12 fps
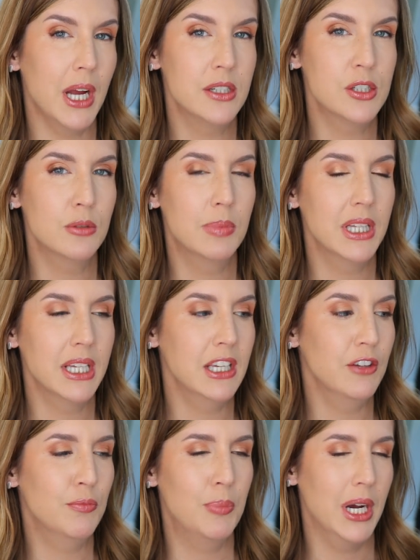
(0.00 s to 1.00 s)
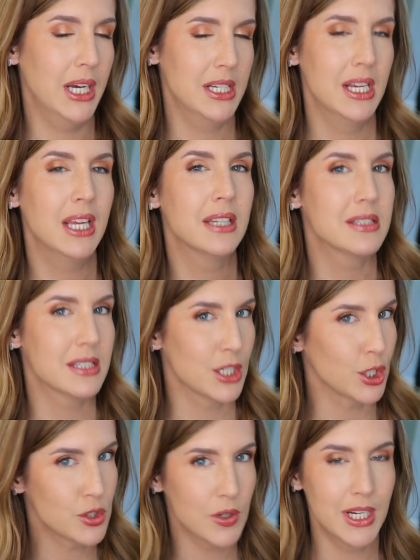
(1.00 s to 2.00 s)
I do believe, but it's
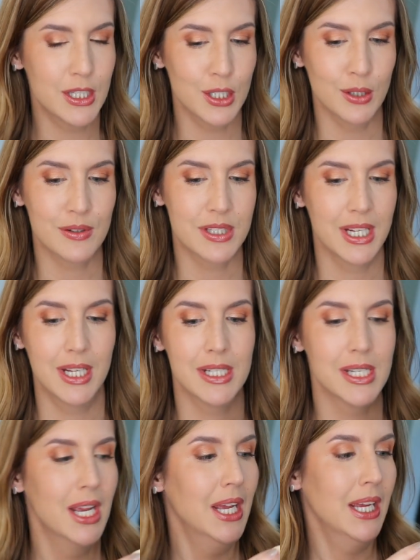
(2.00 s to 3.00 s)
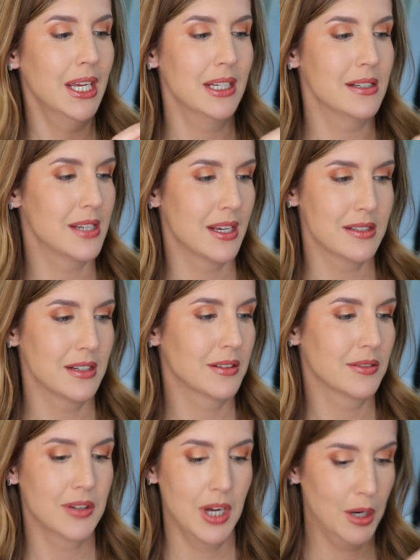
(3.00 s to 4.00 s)
still translucent it
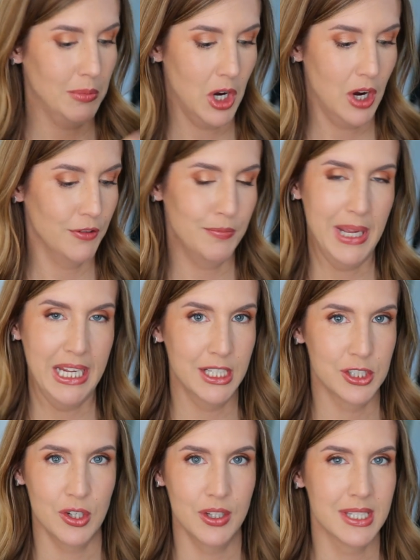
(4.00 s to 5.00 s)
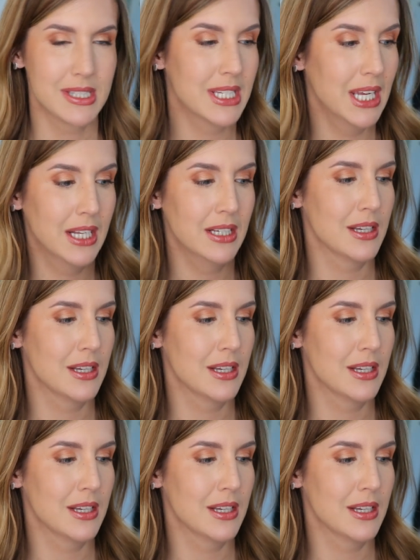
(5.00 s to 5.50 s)
doesn't come off beige on the skin.